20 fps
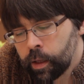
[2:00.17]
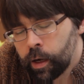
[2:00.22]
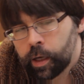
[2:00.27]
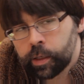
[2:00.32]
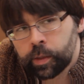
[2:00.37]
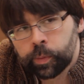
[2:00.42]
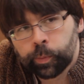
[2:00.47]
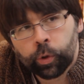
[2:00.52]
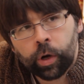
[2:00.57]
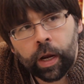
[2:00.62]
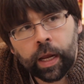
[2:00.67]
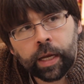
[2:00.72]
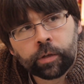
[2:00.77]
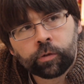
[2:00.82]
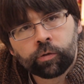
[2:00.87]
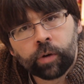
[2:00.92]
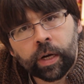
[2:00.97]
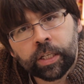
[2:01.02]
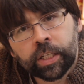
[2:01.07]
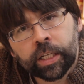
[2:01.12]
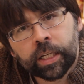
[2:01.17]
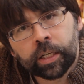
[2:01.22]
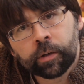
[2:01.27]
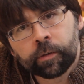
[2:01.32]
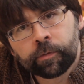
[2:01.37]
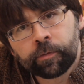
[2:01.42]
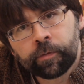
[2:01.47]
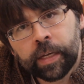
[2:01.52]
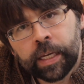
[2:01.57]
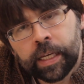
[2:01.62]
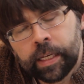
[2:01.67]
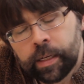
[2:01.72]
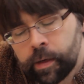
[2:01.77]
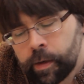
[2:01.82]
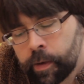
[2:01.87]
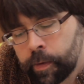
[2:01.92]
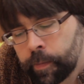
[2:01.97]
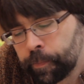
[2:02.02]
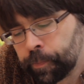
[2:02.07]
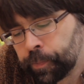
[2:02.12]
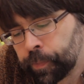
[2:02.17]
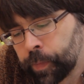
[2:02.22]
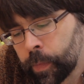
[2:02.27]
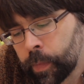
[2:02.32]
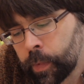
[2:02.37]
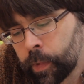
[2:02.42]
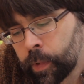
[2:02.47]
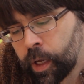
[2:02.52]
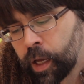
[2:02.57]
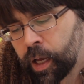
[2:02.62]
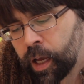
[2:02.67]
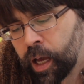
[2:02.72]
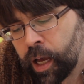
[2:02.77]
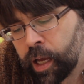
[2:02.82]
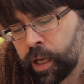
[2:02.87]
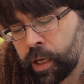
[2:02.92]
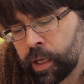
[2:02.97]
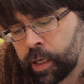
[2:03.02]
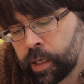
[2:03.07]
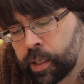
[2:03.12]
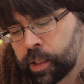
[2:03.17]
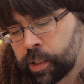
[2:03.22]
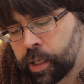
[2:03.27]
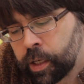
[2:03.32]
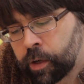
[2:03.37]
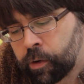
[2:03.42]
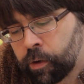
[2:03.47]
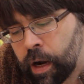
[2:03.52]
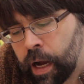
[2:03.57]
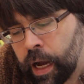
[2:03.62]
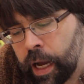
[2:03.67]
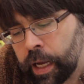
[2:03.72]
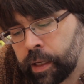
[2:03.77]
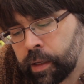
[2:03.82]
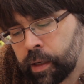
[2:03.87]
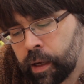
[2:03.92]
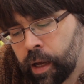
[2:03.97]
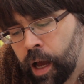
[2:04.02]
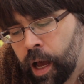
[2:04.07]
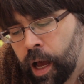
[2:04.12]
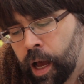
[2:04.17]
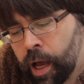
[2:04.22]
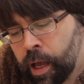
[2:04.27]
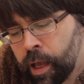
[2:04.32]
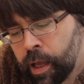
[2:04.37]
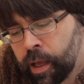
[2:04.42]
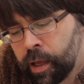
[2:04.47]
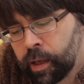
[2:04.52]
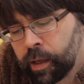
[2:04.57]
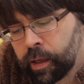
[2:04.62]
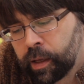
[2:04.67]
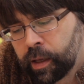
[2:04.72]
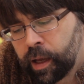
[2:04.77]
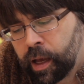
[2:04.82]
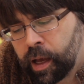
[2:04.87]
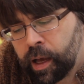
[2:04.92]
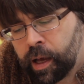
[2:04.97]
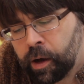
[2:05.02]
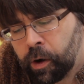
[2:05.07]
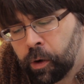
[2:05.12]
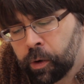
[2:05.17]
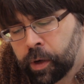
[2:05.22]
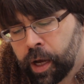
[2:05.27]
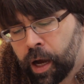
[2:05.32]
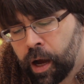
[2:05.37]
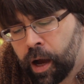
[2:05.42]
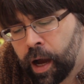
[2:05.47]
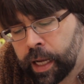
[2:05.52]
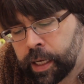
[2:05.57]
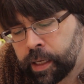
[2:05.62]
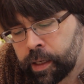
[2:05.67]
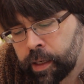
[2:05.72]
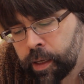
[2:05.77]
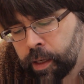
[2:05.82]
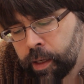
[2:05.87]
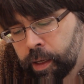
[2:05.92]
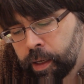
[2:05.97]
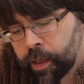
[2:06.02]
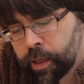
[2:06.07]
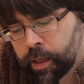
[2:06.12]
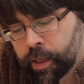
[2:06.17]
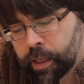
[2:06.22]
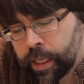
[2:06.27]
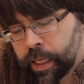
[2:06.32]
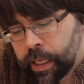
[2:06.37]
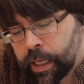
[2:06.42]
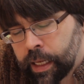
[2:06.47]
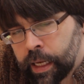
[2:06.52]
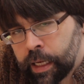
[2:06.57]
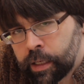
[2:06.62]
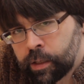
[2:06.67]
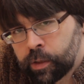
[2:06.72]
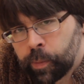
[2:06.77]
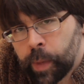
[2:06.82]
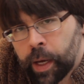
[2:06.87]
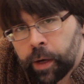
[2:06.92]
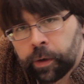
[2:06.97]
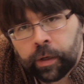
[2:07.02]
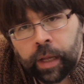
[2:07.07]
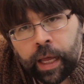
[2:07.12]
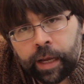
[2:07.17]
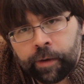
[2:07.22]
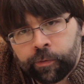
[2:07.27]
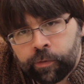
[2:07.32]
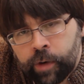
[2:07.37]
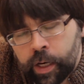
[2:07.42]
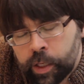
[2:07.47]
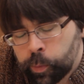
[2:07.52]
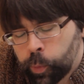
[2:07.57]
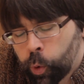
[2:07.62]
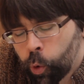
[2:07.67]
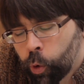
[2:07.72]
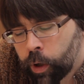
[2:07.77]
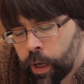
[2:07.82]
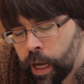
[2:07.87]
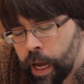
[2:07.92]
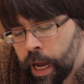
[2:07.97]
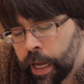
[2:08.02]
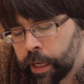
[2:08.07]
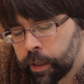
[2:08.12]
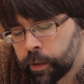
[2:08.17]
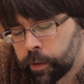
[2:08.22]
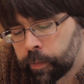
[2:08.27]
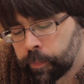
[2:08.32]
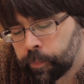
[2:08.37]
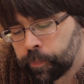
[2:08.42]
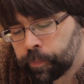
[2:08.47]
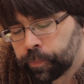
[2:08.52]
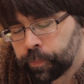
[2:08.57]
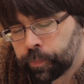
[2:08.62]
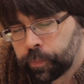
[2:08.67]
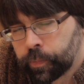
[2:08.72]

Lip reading: the hot spray drenching her feet. "Ah!" she cried. "Ah! Ah! Oh, God!" It smelled like fresh-poured iron.